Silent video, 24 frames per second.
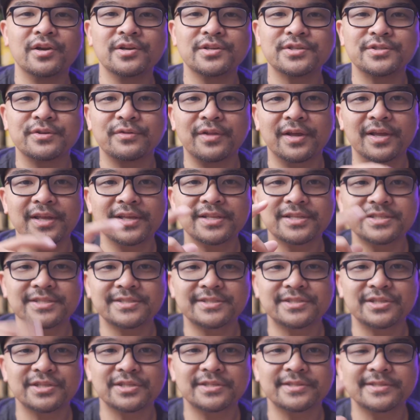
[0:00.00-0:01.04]
So like, it's
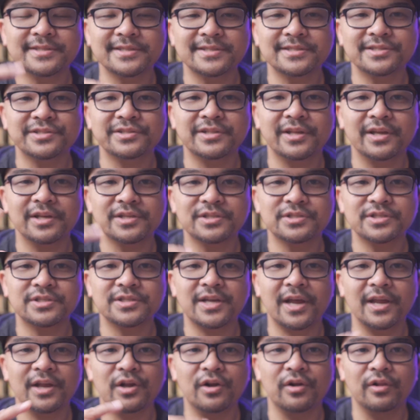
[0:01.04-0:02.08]
just this like
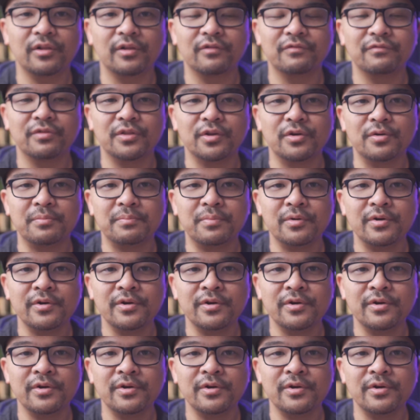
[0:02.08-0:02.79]
cycle of loop